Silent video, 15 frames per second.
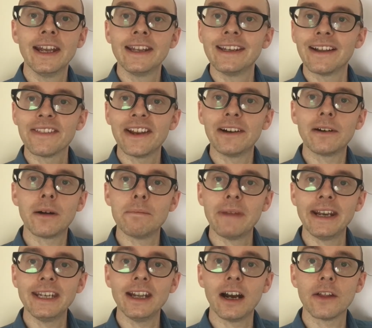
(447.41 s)
Now, there are
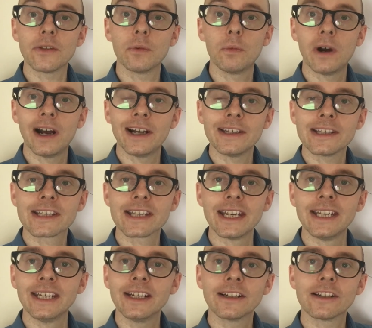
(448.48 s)
many other words
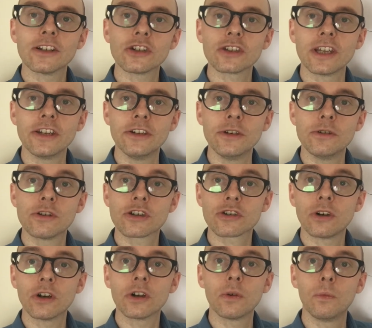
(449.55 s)
in English that use
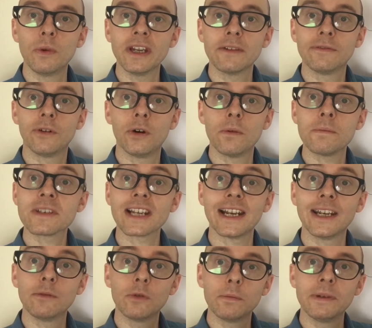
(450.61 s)
strong and weak forms, and
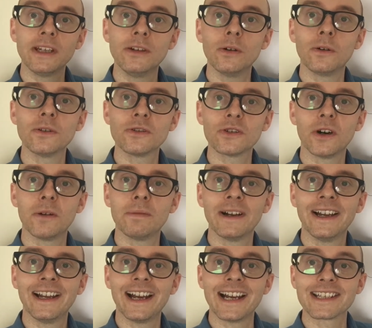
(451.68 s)
it will be your job
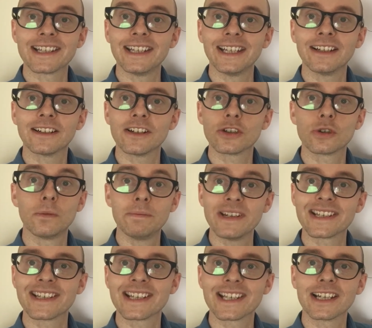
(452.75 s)
as an English or
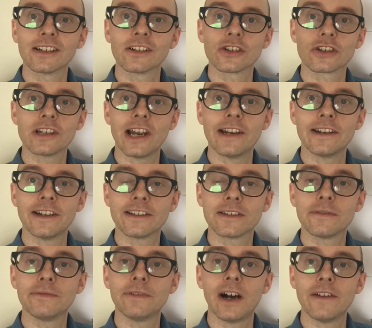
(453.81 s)
business English learner to
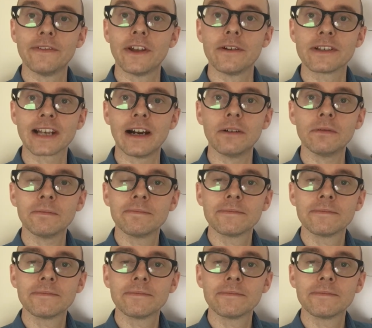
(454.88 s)
find those out.